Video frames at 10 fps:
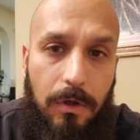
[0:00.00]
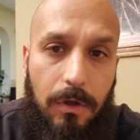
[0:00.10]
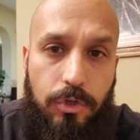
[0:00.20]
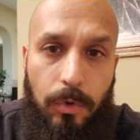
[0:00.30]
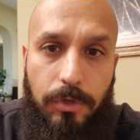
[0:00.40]

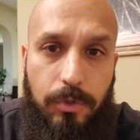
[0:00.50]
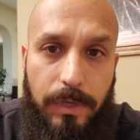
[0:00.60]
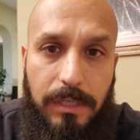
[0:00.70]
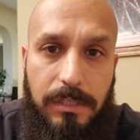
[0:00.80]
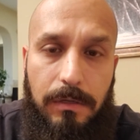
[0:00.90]
short
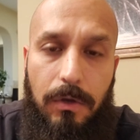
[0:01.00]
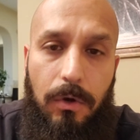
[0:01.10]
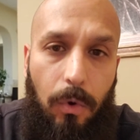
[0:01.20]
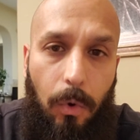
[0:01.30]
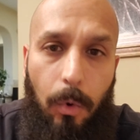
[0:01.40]
squeeze
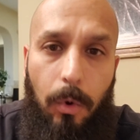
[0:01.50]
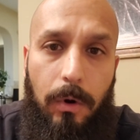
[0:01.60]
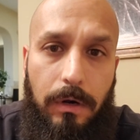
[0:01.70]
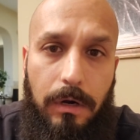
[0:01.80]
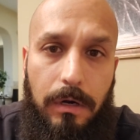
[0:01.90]

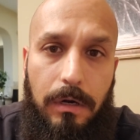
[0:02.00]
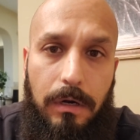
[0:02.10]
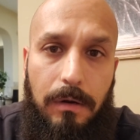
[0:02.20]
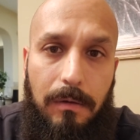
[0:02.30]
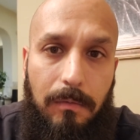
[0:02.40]
or
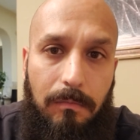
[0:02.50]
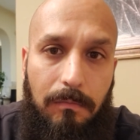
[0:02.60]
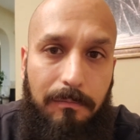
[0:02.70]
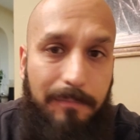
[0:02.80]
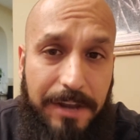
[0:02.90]

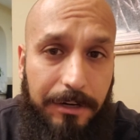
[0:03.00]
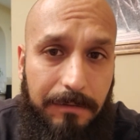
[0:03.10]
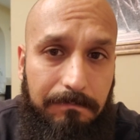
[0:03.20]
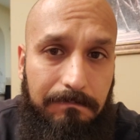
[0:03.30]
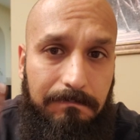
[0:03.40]
better,
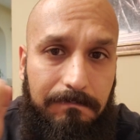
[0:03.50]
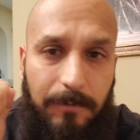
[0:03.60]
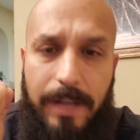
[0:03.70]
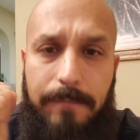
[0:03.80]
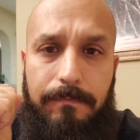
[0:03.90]

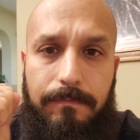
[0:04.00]
right?